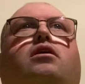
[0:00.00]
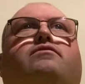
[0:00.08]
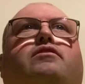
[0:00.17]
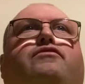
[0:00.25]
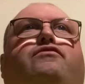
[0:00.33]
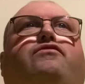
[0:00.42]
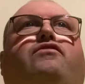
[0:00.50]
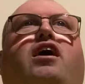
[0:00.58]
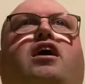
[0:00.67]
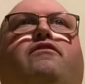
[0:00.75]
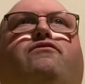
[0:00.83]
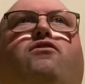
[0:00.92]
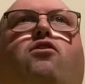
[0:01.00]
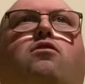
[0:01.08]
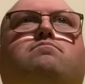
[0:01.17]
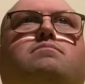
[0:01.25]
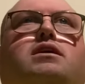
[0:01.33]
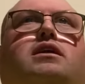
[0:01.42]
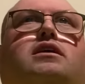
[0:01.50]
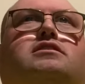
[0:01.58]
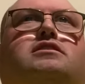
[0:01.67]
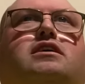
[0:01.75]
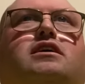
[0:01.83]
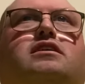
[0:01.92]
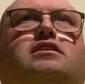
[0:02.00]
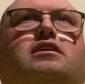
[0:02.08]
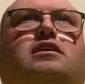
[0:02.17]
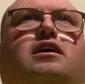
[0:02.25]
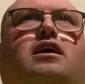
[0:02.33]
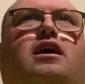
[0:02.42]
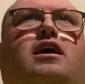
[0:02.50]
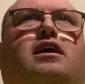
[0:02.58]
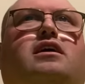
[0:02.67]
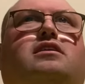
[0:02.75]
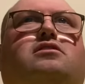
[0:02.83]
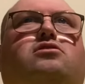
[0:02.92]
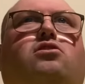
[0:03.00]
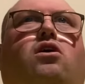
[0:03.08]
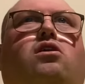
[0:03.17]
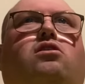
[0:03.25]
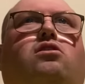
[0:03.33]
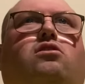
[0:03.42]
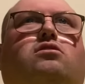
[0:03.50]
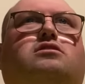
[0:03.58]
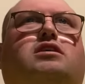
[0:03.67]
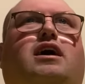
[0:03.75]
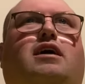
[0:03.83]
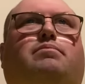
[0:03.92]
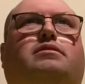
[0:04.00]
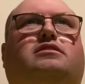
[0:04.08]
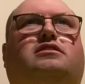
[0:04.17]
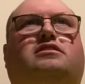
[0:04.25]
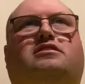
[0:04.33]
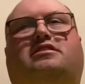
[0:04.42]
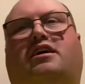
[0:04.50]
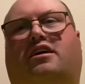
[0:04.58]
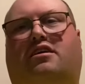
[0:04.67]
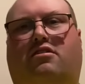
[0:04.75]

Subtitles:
over 34 minutes in, not a lot has happened since that